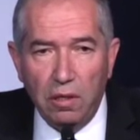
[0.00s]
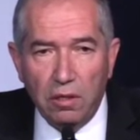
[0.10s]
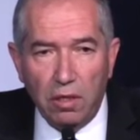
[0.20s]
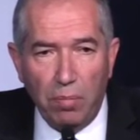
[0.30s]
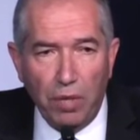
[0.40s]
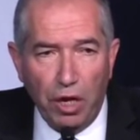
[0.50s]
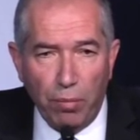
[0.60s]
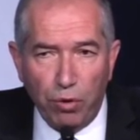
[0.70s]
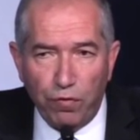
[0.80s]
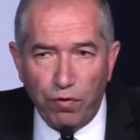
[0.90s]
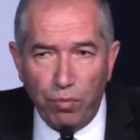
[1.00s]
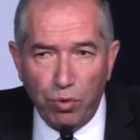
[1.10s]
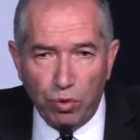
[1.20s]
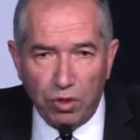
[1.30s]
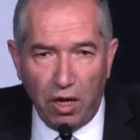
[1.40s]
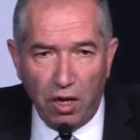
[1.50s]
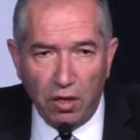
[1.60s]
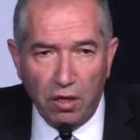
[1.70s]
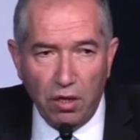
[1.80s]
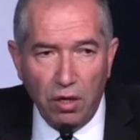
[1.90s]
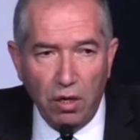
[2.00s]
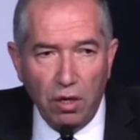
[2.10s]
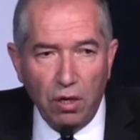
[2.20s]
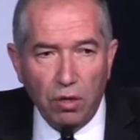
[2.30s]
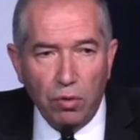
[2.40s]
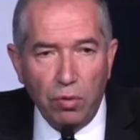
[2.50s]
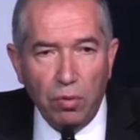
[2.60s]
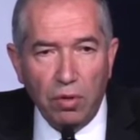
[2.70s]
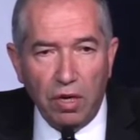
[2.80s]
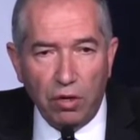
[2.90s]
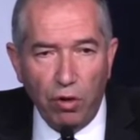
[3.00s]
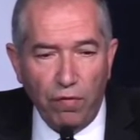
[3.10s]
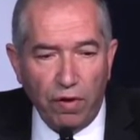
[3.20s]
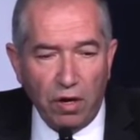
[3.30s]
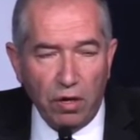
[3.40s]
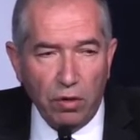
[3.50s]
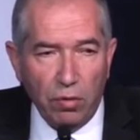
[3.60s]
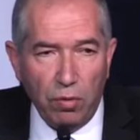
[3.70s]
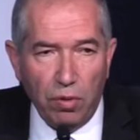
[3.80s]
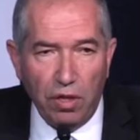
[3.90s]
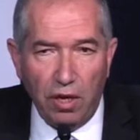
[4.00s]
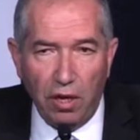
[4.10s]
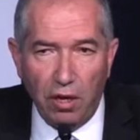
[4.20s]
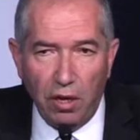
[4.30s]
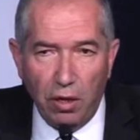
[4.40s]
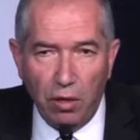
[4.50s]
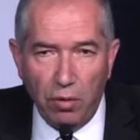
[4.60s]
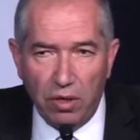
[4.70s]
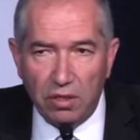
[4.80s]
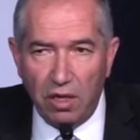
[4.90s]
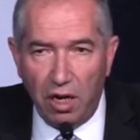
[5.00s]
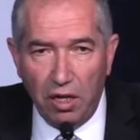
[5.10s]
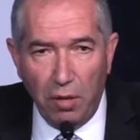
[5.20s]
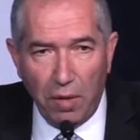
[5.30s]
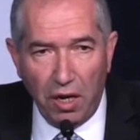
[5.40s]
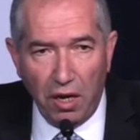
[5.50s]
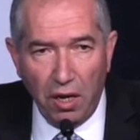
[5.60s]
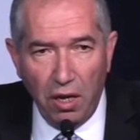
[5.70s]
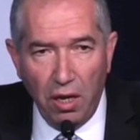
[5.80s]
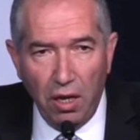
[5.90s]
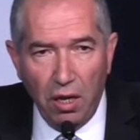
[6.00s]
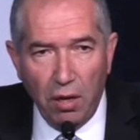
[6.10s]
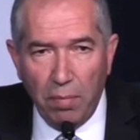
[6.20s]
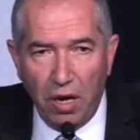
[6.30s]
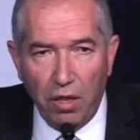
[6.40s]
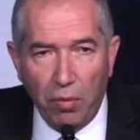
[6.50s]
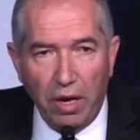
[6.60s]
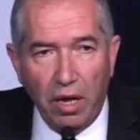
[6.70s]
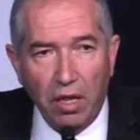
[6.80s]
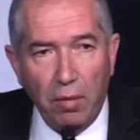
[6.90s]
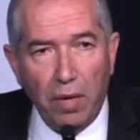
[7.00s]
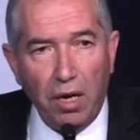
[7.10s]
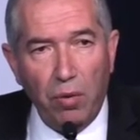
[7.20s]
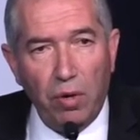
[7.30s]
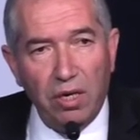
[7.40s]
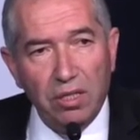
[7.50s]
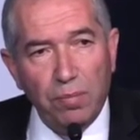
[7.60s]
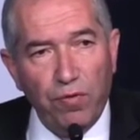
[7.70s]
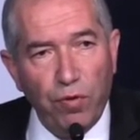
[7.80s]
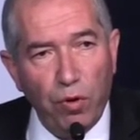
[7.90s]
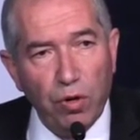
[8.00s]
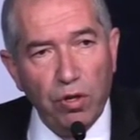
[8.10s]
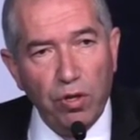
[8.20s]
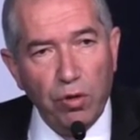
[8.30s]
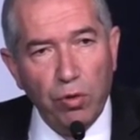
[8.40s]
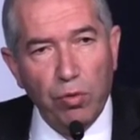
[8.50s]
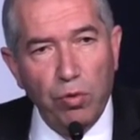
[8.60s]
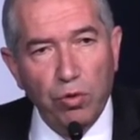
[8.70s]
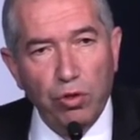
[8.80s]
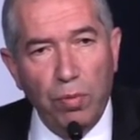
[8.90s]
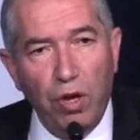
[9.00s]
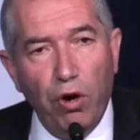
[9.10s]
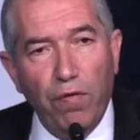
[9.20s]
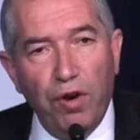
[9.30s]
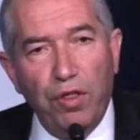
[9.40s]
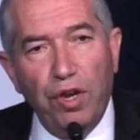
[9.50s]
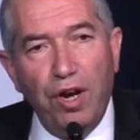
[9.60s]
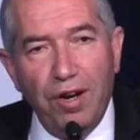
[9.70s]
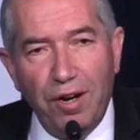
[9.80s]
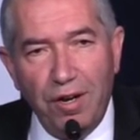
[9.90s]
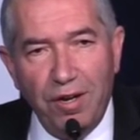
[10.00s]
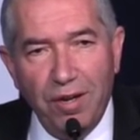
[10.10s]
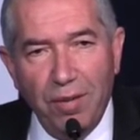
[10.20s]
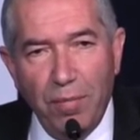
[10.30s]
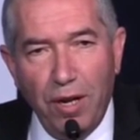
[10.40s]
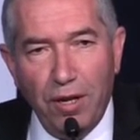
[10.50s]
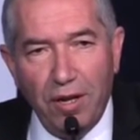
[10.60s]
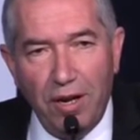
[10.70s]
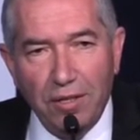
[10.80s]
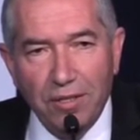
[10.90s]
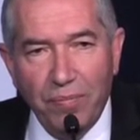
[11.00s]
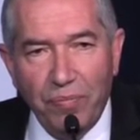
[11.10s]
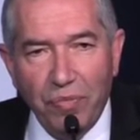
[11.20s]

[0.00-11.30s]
some input from your side to get over to the USAID money. By the way, the money was before it used to be over 300 million dollars.